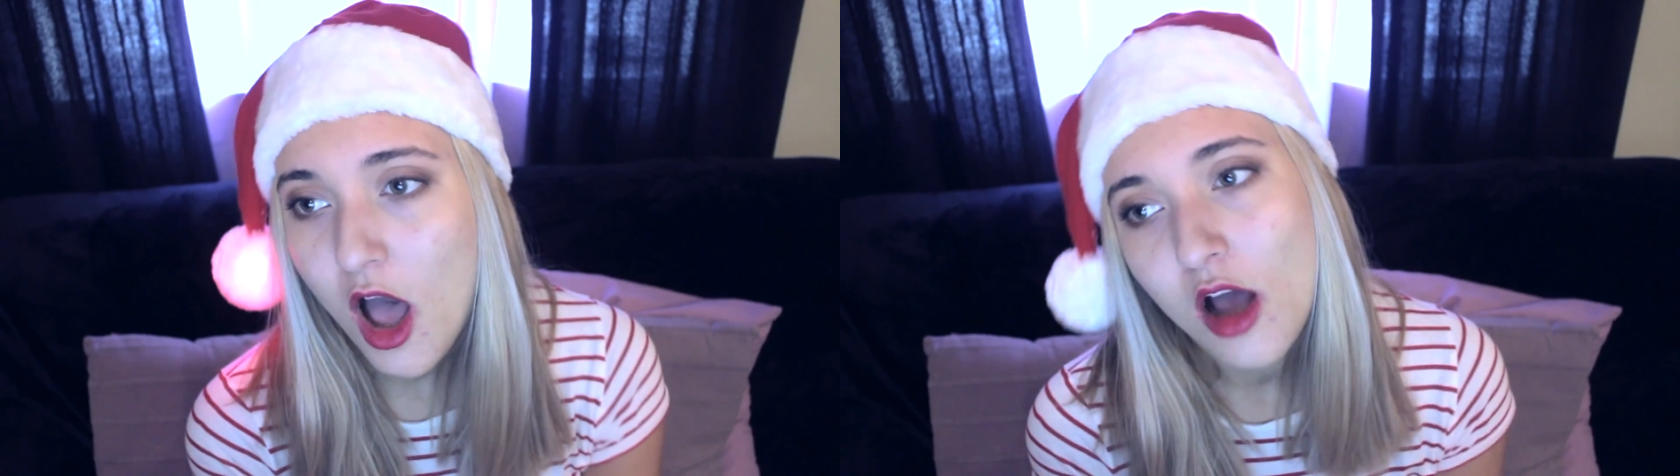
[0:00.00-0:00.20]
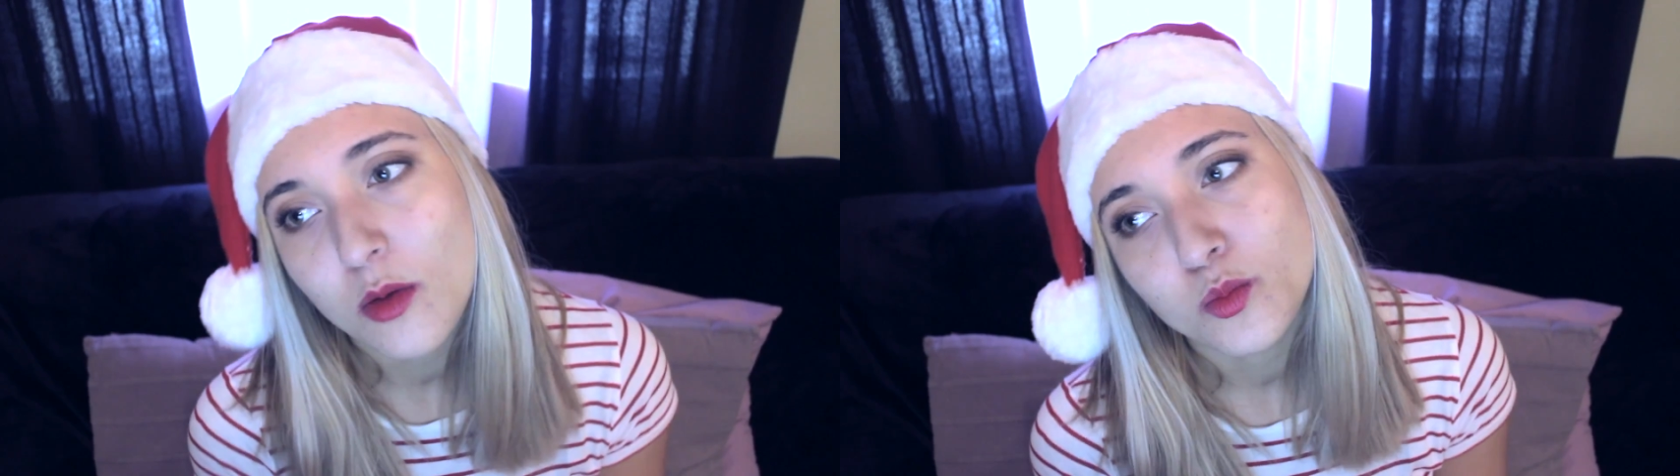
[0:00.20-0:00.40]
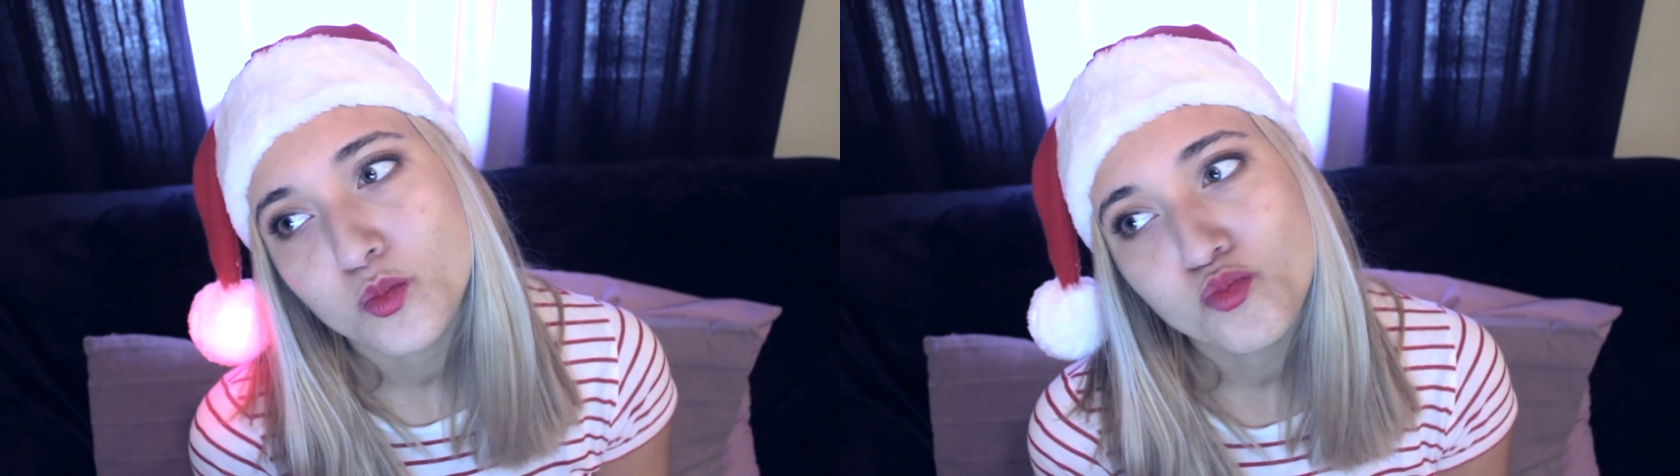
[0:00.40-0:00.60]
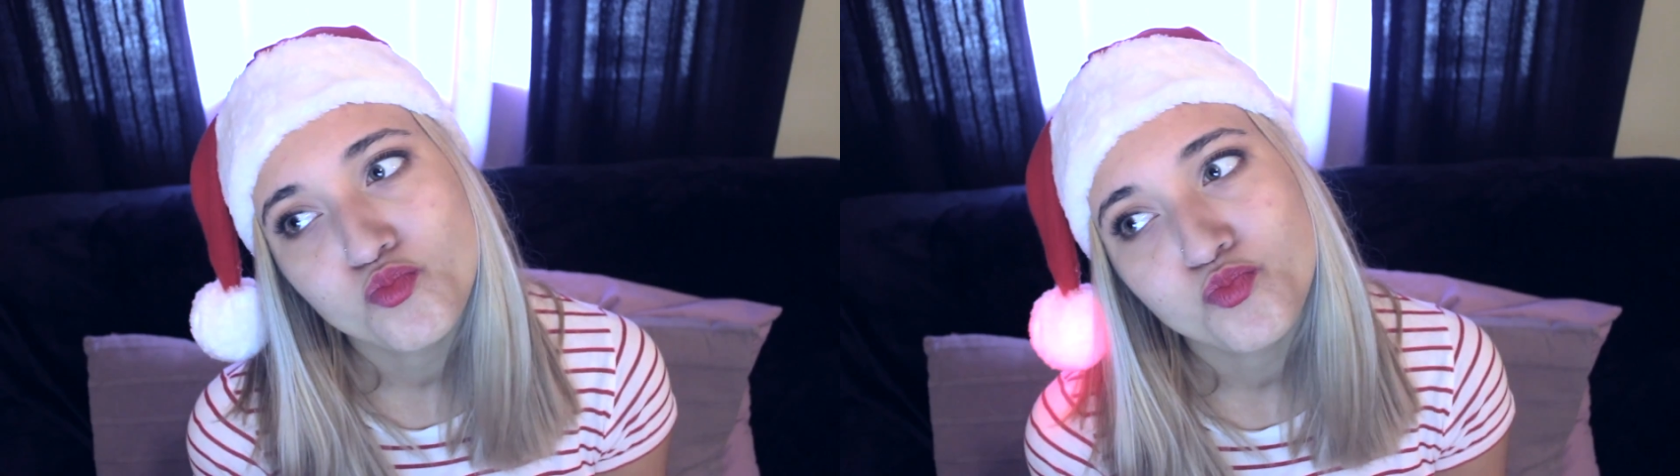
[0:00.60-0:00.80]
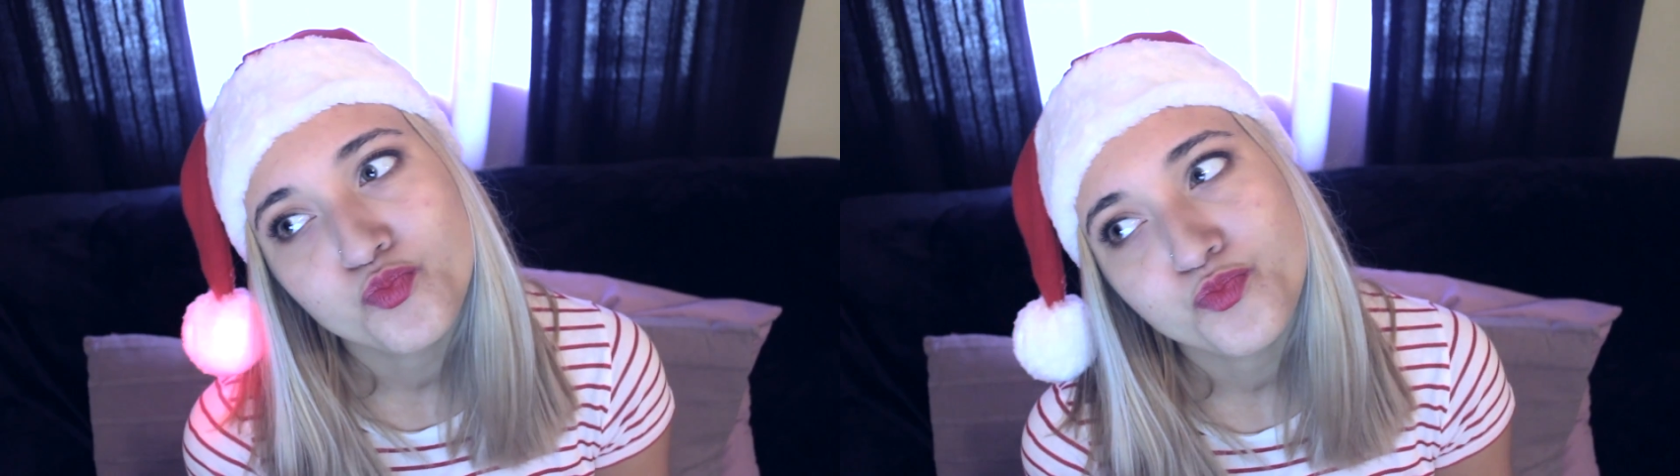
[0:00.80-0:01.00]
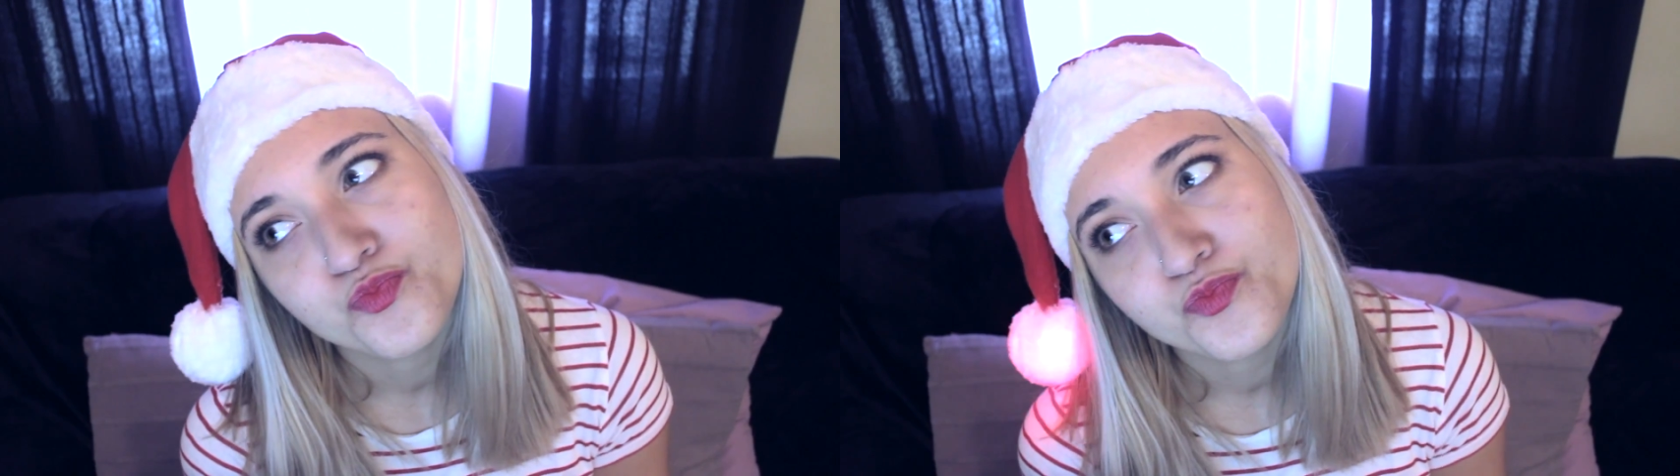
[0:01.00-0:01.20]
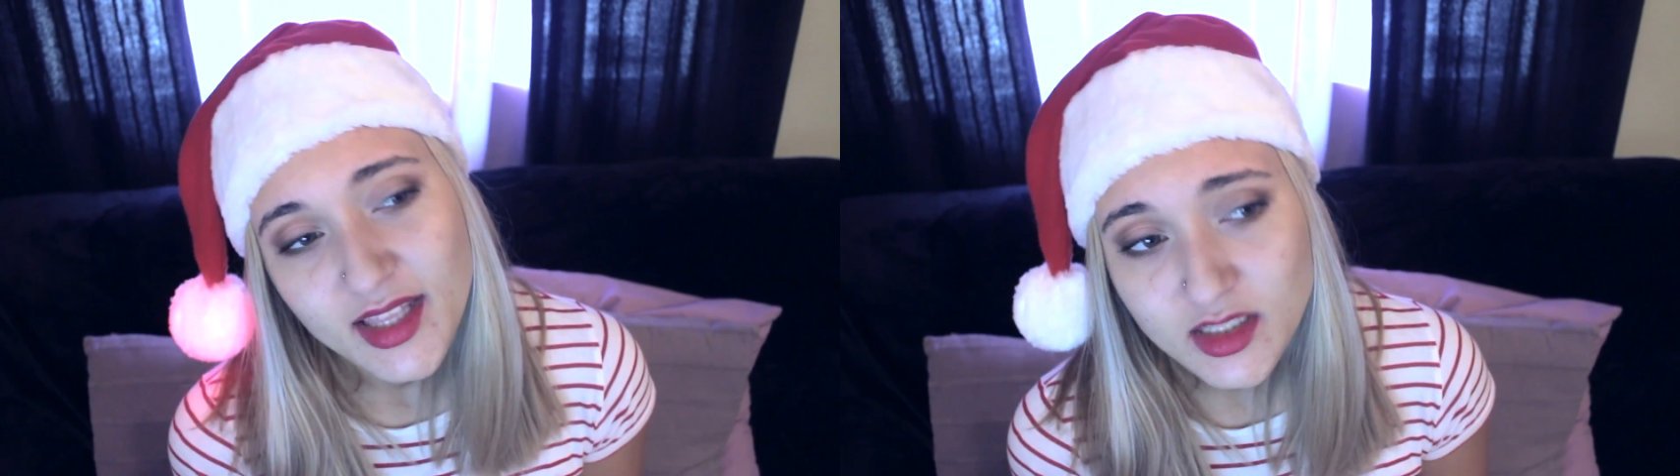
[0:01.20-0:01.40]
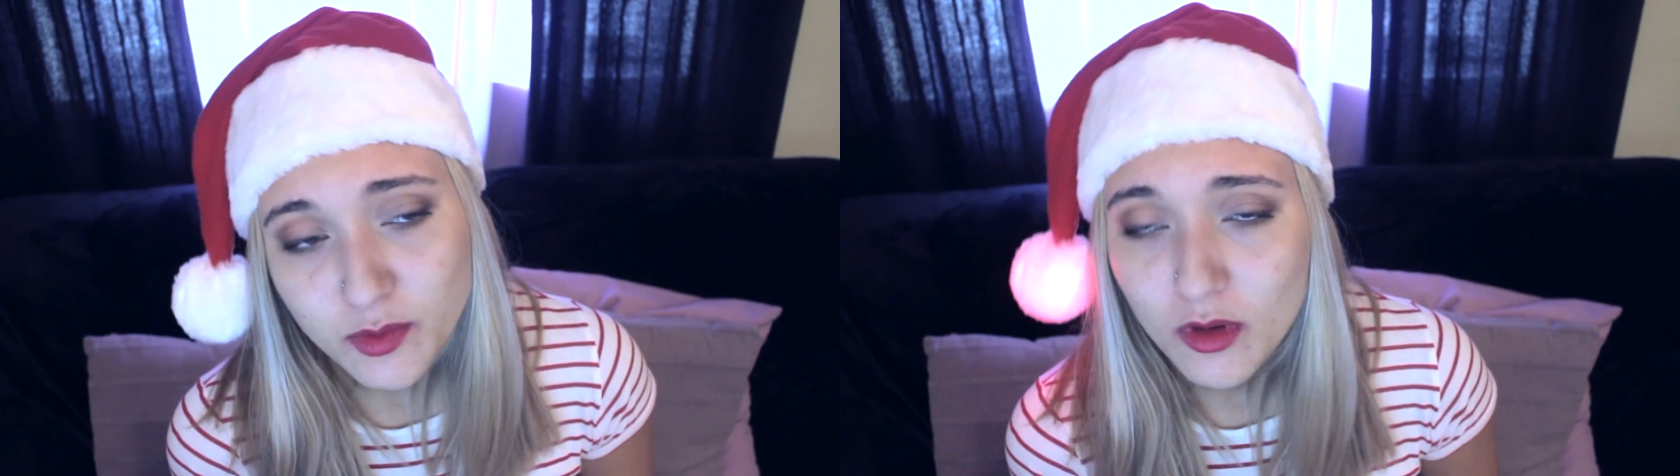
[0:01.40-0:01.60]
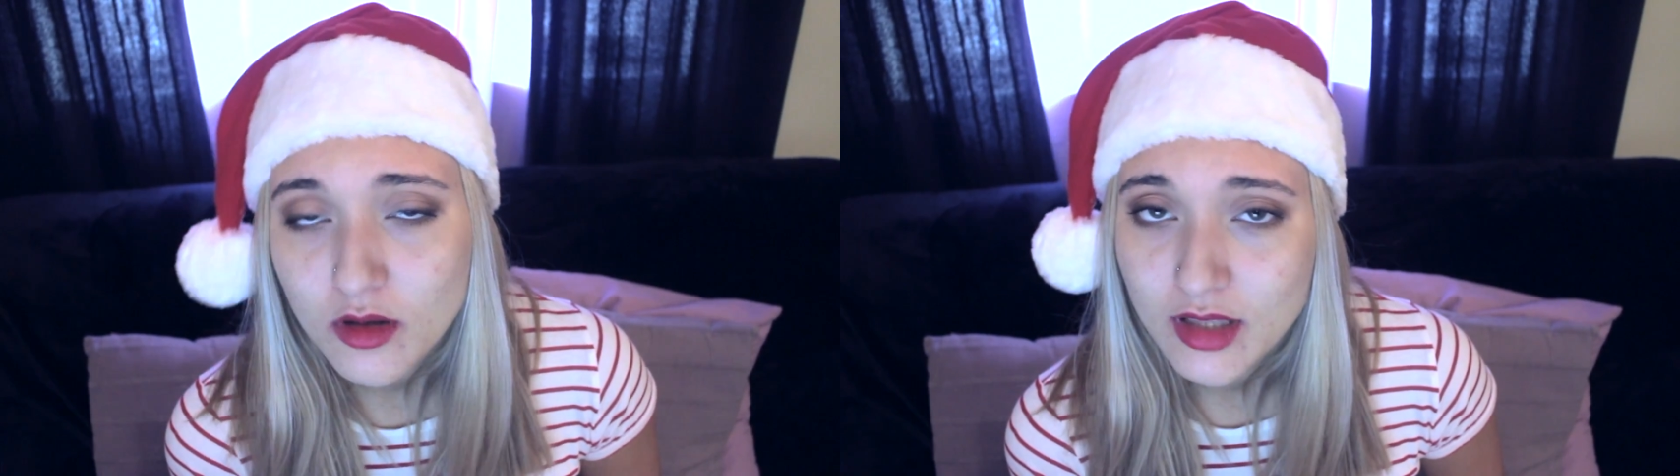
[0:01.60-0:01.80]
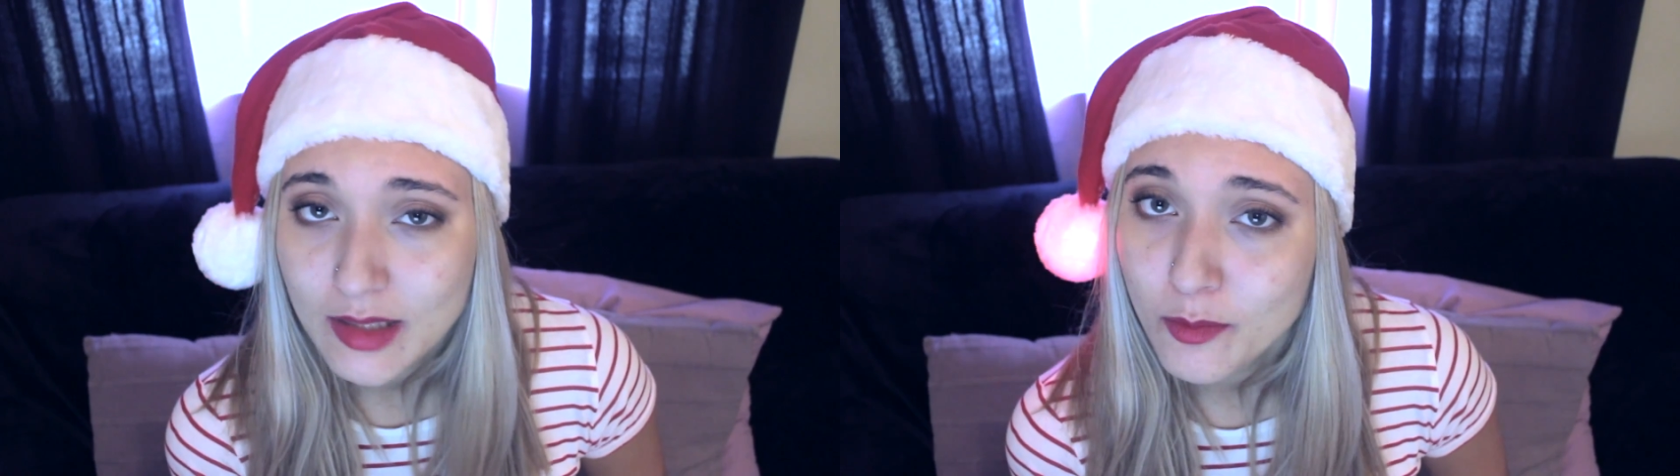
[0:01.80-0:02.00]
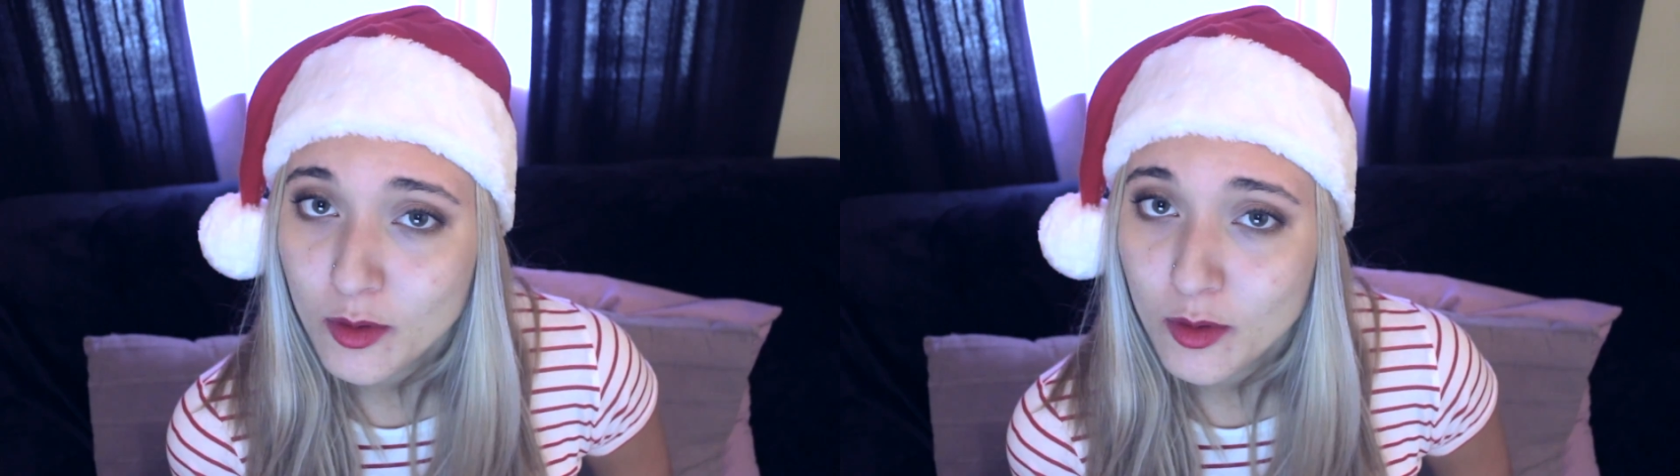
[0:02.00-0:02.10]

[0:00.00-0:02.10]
That